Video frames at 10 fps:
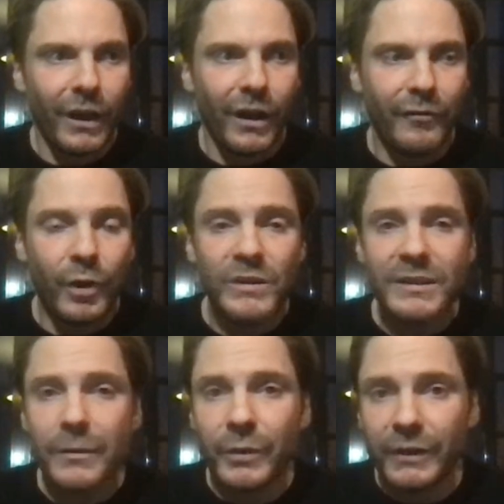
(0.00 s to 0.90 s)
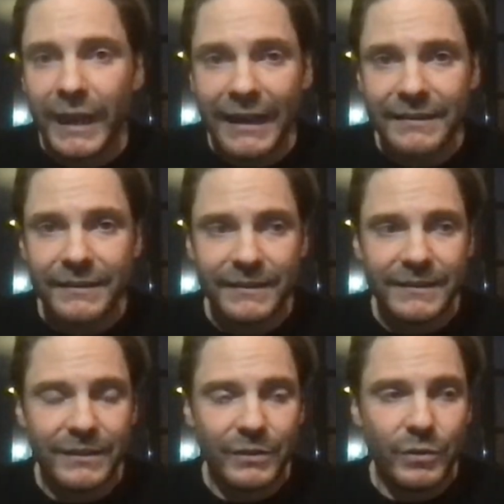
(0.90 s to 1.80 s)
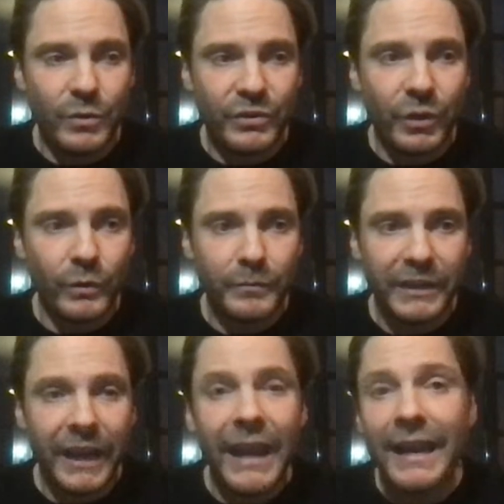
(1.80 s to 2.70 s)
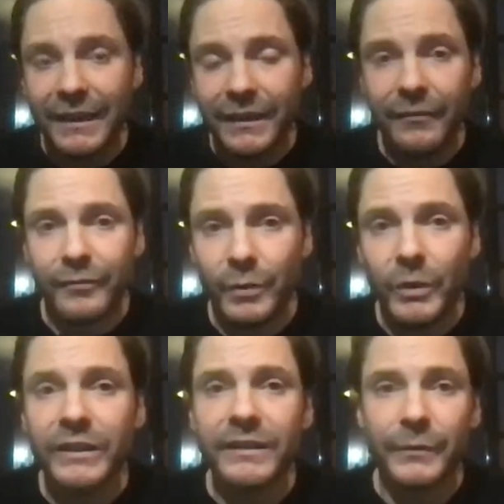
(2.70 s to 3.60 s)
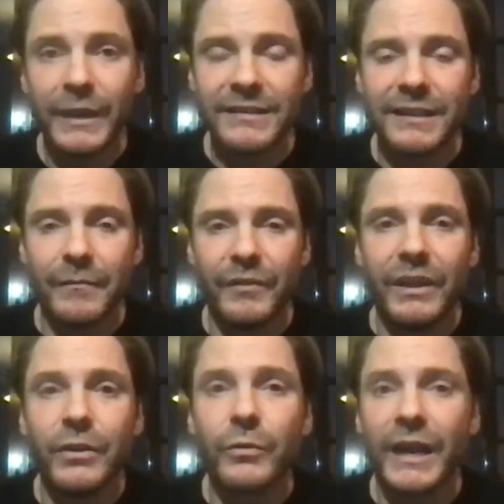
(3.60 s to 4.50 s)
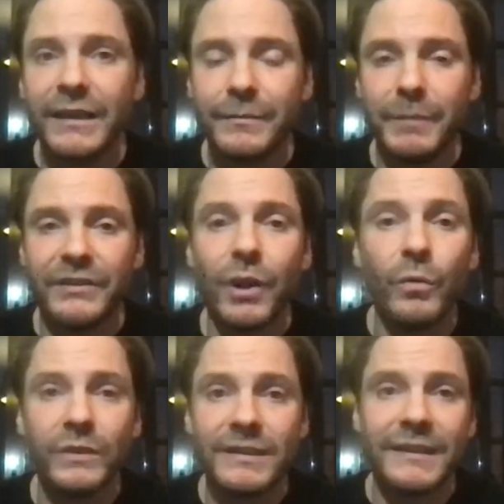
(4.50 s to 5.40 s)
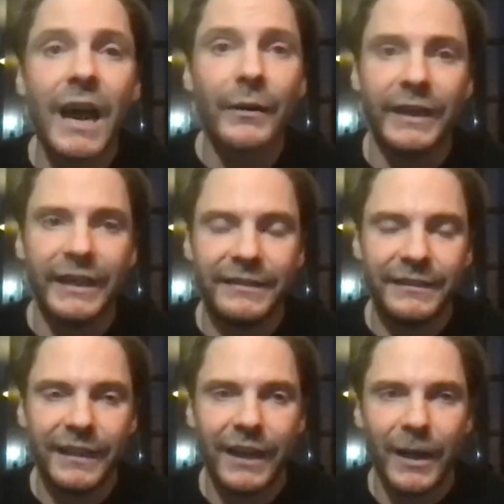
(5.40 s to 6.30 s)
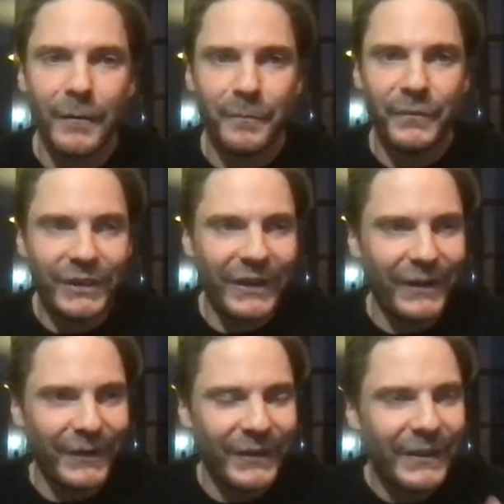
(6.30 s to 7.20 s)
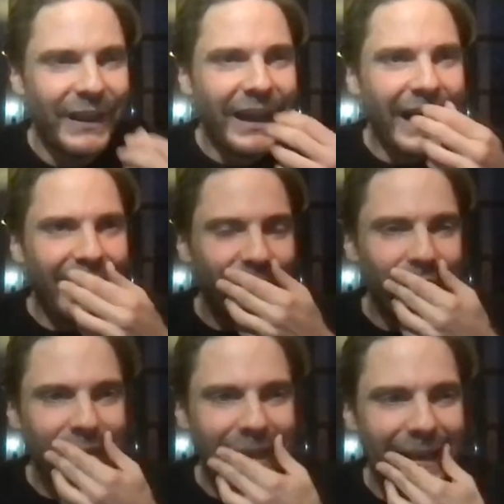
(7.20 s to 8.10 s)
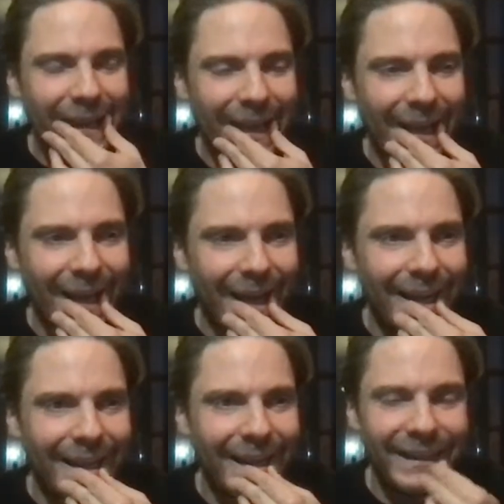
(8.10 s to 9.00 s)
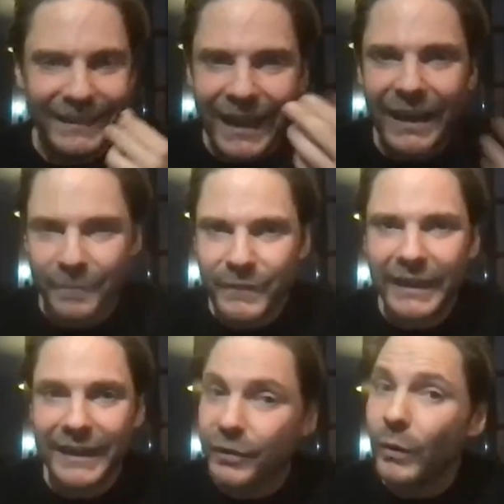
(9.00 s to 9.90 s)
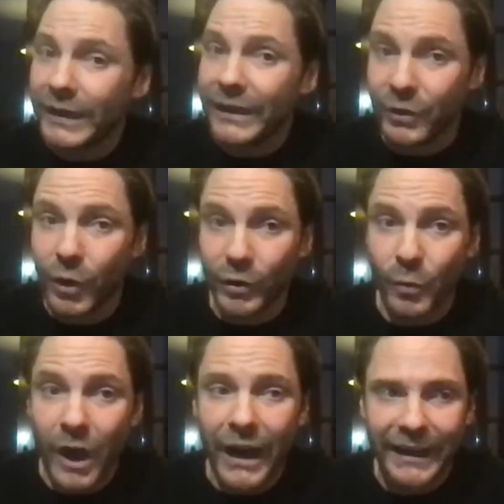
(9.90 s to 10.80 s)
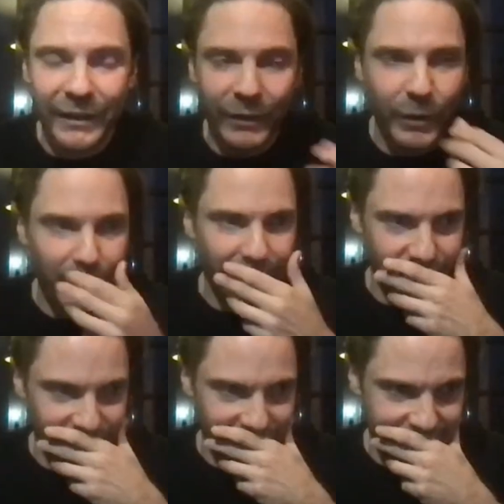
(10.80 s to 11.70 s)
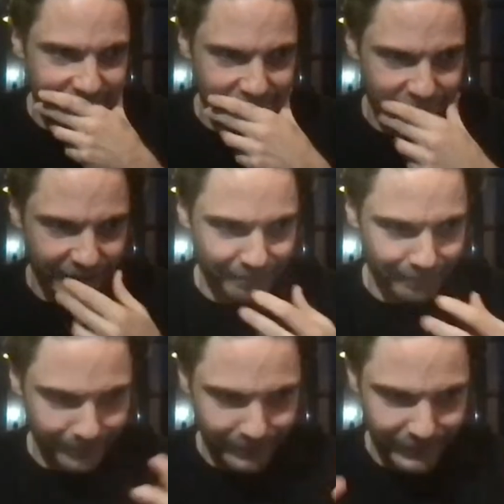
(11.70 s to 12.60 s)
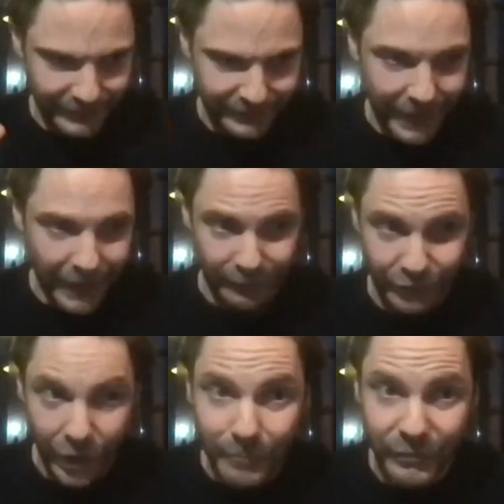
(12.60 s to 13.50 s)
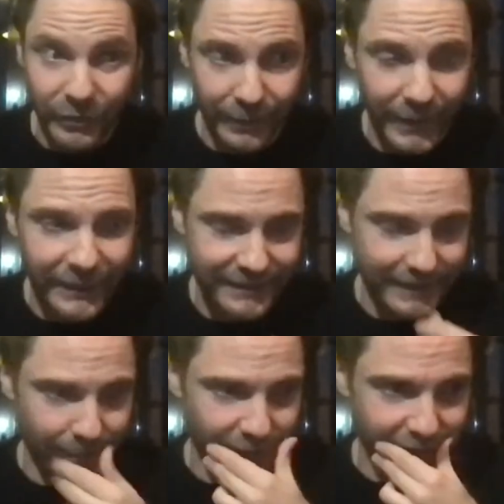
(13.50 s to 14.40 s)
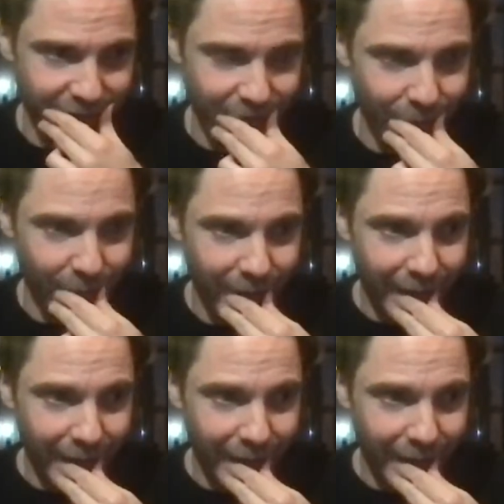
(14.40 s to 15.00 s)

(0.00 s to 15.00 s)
Of course, there were actors who told me, hey, if you want to direct something, great, but don't star in it. So I thought yeah, and I totally got why, because it's such a tough job to direct something. So